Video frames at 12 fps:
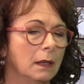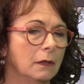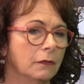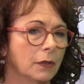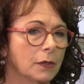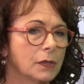
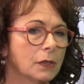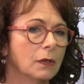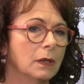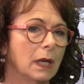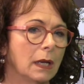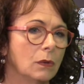focused
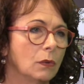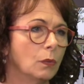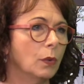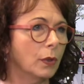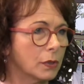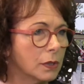on and
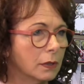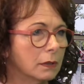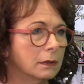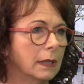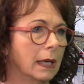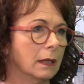worked
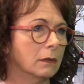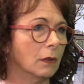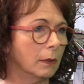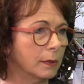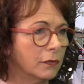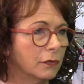on and
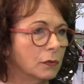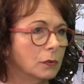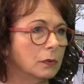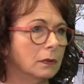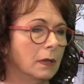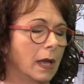lobbied
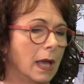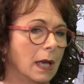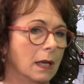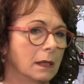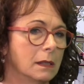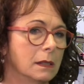for,
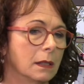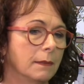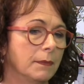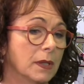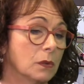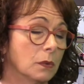and
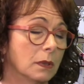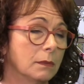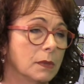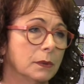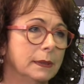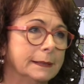that's what I'm
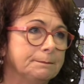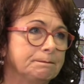doing.